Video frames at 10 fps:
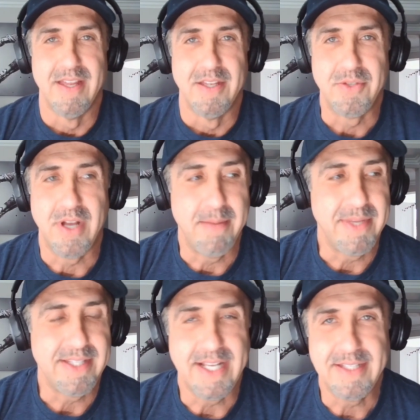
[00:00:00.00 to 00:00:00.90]
So I'm
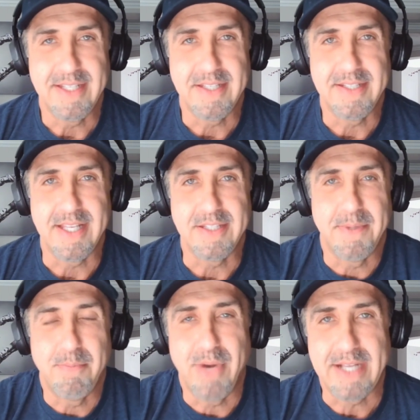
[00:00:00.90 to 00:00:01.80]
a dentist that's
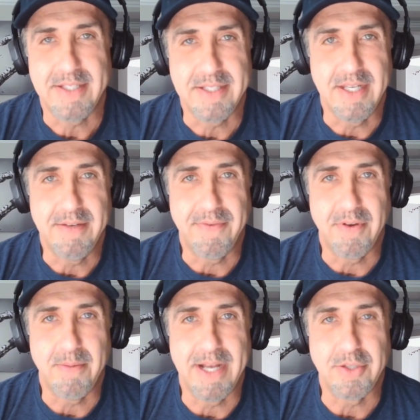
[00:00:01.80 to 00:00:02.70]
been practicing
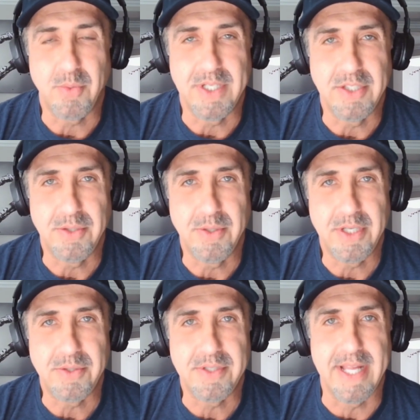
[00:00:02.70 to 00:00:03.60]
for about 22
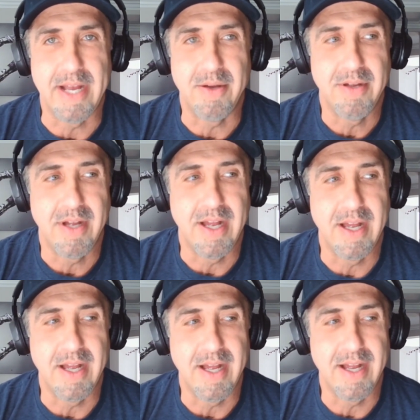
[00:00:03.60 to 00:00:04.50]
years now.
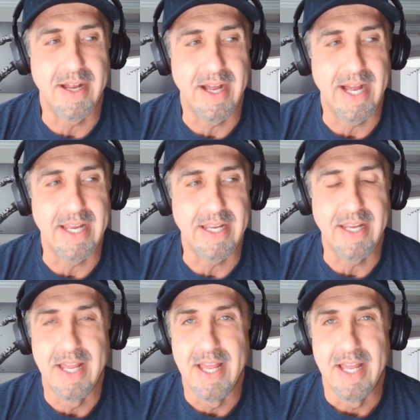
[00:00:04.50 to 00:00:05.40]
I
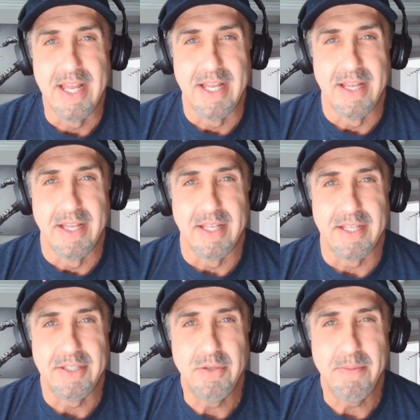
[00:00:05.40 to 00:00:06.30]

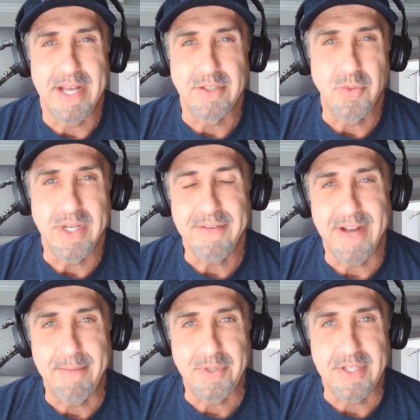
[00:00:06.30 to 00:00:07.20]
do about
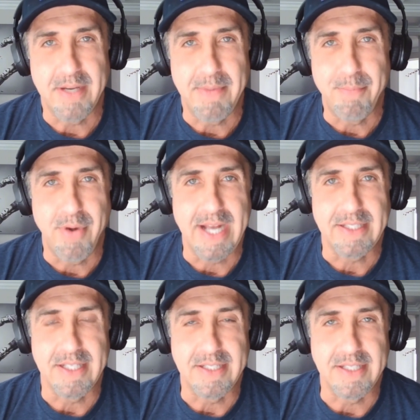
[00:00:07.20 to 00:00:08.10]
25% of my
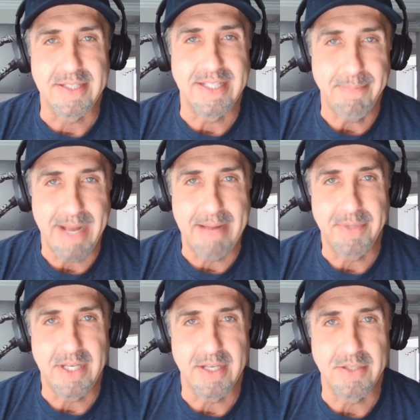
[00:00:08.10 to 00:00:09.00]
practice is sleep
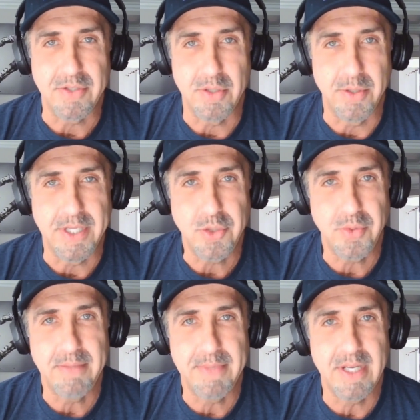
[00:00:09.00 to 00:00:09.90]
apnea and snoring
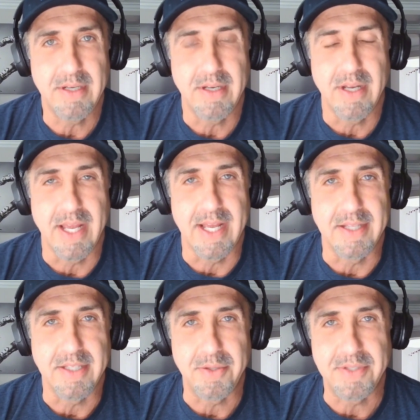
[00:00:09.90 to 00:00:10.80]
treatment.
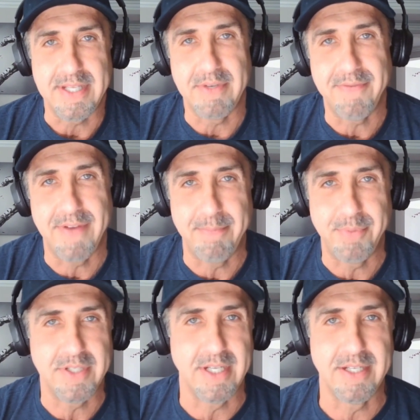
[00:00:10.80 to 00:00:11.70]
And the other
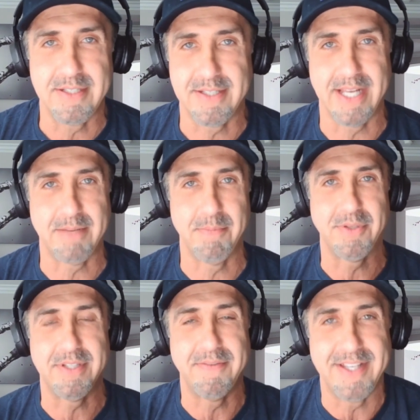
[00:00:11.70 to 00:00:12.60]
75% is like
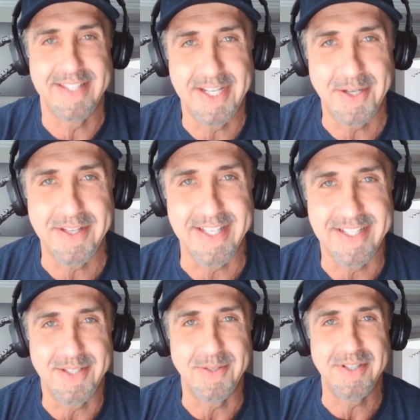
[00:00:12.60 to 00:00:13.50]
most of us here that
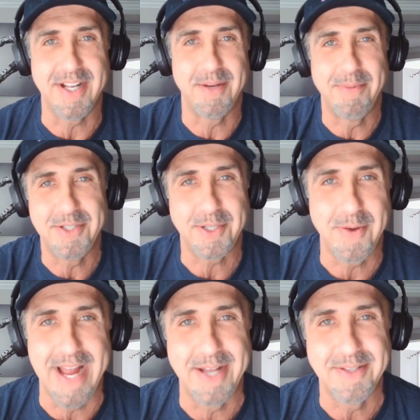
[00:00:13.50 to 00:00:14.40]
do cut a bunch of
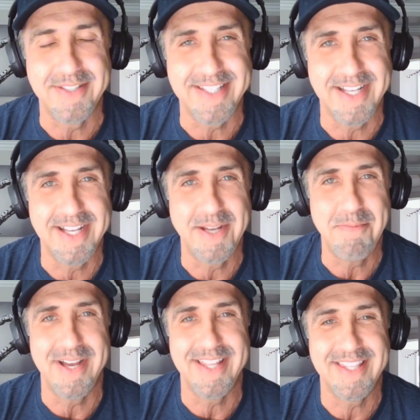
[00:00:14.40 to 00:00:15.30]
crowns a
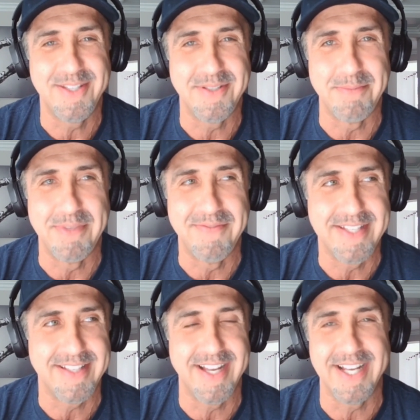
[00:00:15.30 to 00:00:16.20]
month, just some
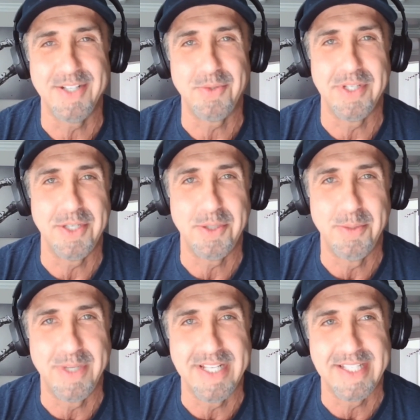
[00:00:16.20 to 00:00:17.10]
Invisalign,
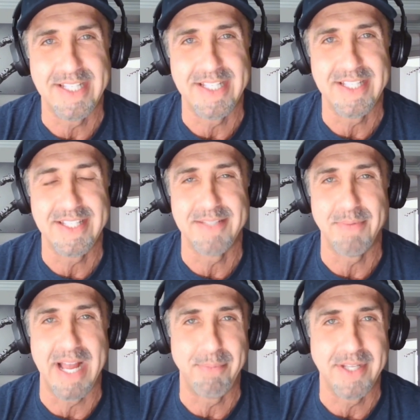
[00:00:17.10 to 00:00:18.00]
traditional braces.
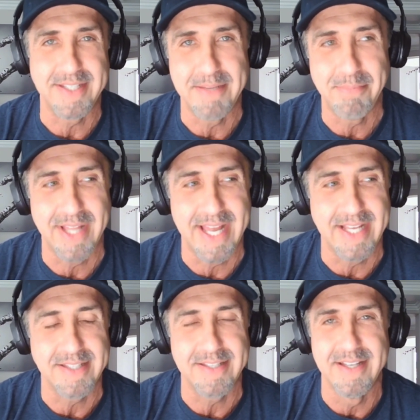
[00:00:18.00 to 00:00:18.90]
I place
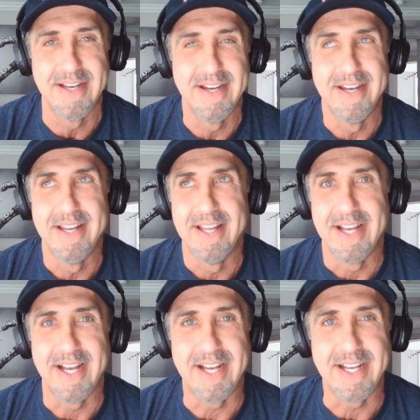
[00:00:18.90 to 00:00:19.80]
implants.
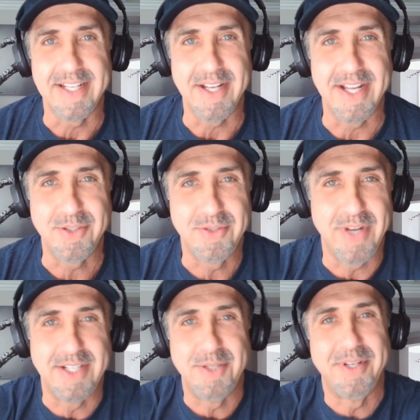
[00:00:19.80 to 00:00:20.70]
I
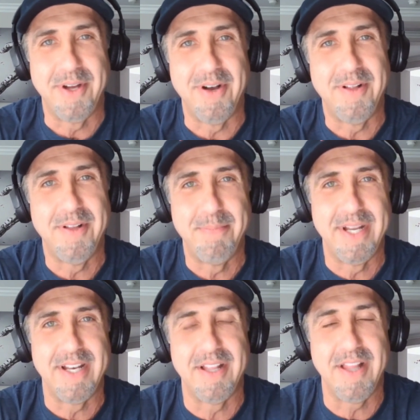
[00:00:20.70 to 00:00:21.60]
try to do it all,
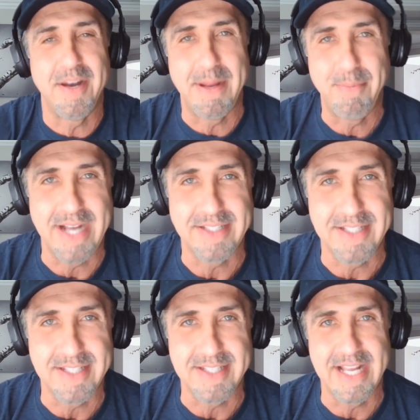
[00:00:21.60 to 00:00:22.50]
but a lot of my
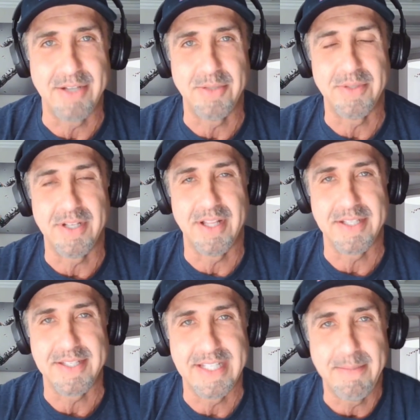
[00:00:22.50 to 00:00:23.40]
practice is now doing a lot
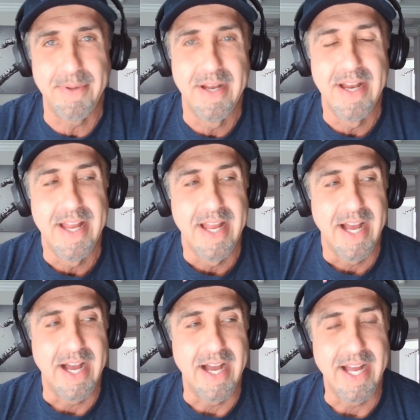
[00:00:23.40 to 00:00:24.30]
of sleep.
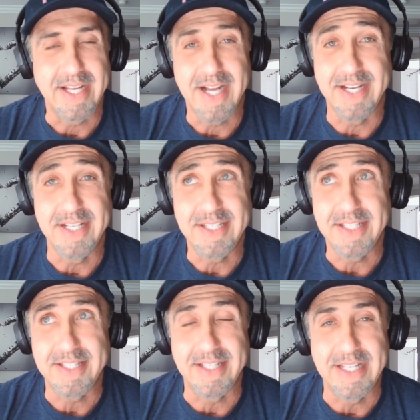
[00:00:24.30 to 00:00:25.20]
I got into
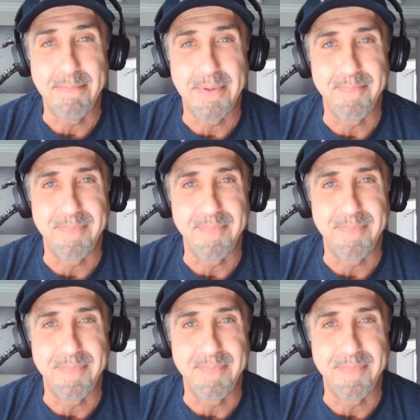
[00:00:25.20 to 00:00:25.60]
sleep